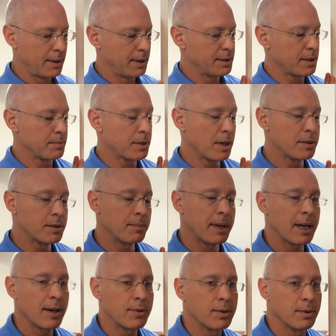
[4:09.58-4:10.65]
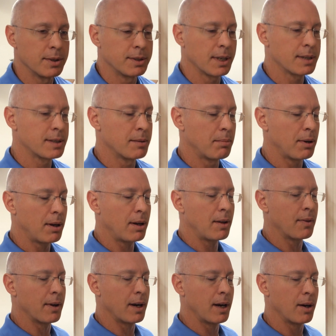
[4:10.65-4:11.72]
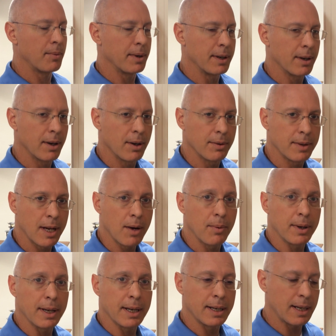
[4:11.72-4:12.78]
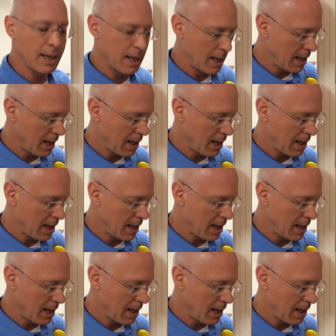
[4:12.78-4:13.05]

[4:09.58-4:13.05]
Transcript: Sometimes you may have to adjust the ball. There we go. Now we're getting it.